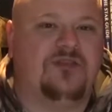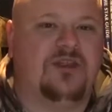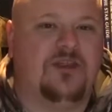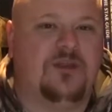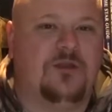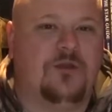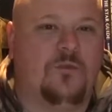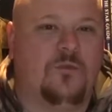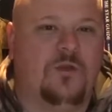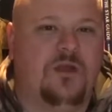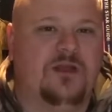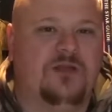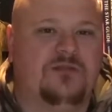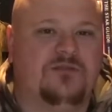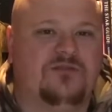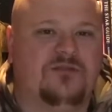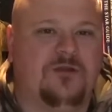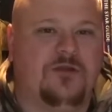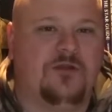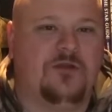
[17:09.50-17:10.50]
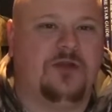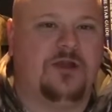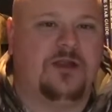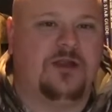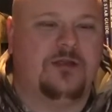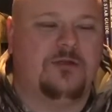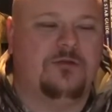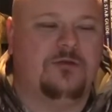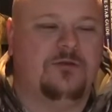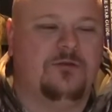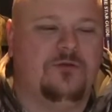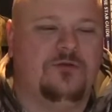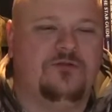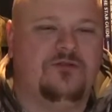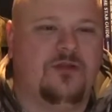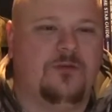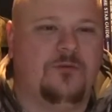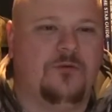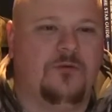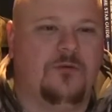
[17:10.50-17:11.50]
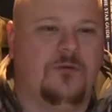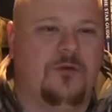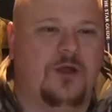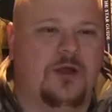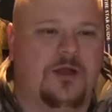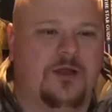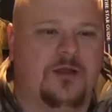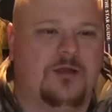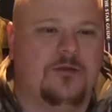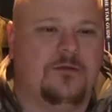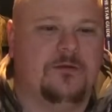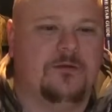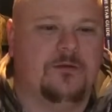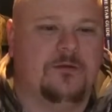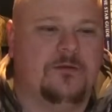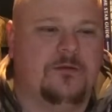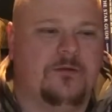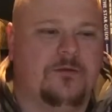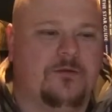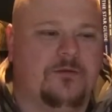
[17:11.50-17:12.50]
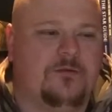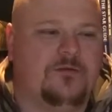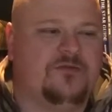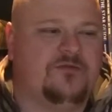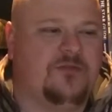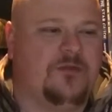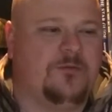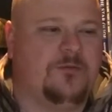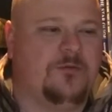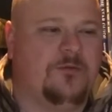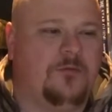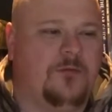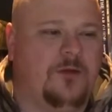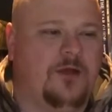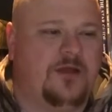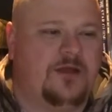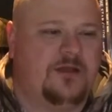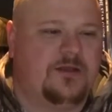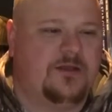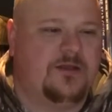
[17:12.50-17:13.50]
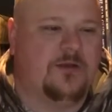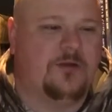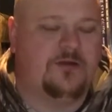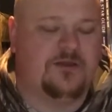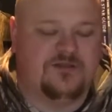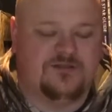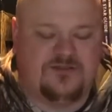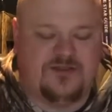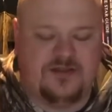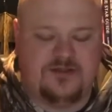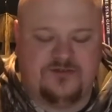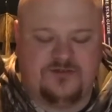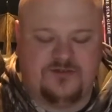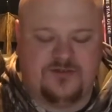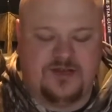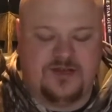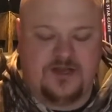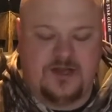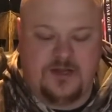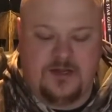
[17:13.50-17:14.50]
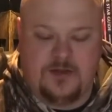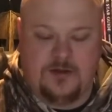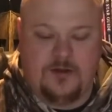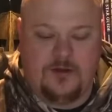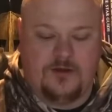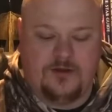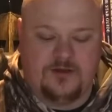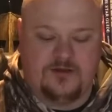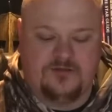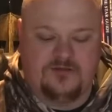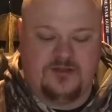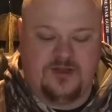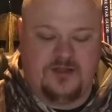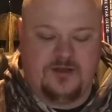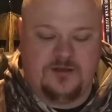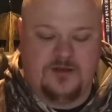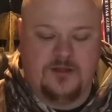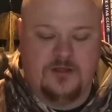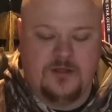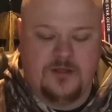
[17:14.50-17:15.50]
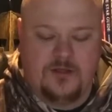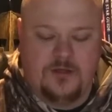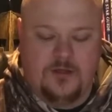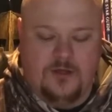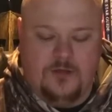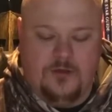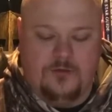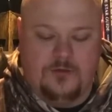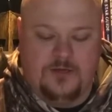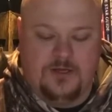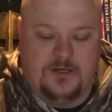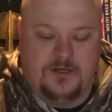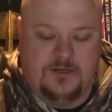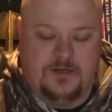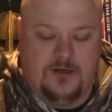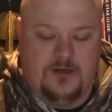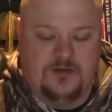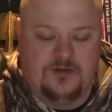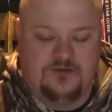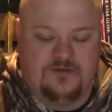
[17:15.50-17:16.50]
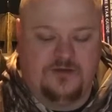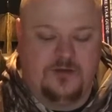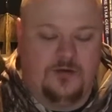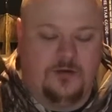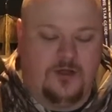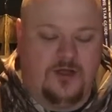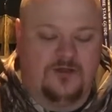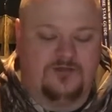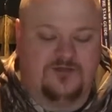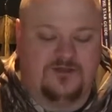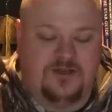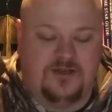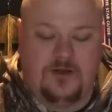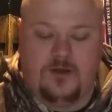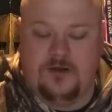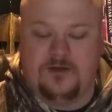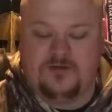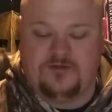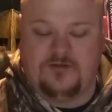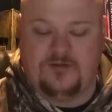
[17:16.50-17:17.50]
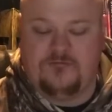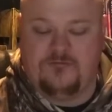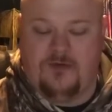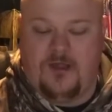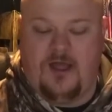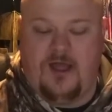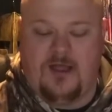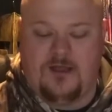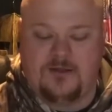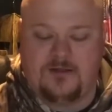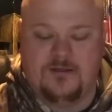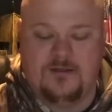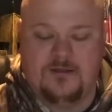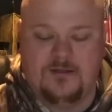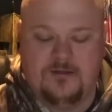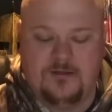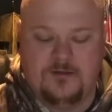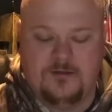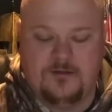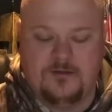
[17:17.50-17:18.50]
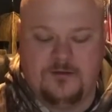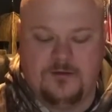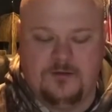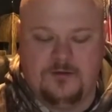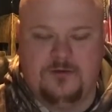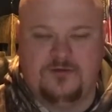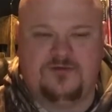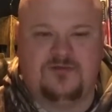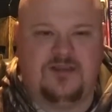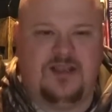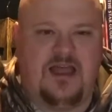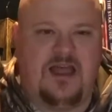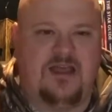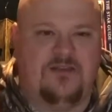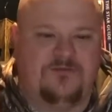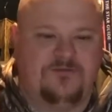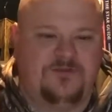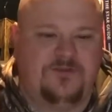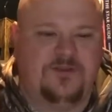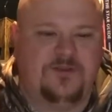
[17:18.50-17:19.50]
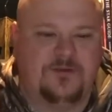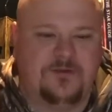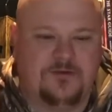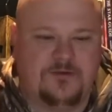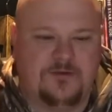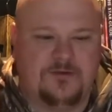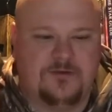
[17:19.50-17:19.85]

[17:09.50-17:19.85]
see your wheels turning. Who's number 1? Who's number 1? He already said Cena. He already said Hogan. He already said Austin. He already said Rock. Who's left?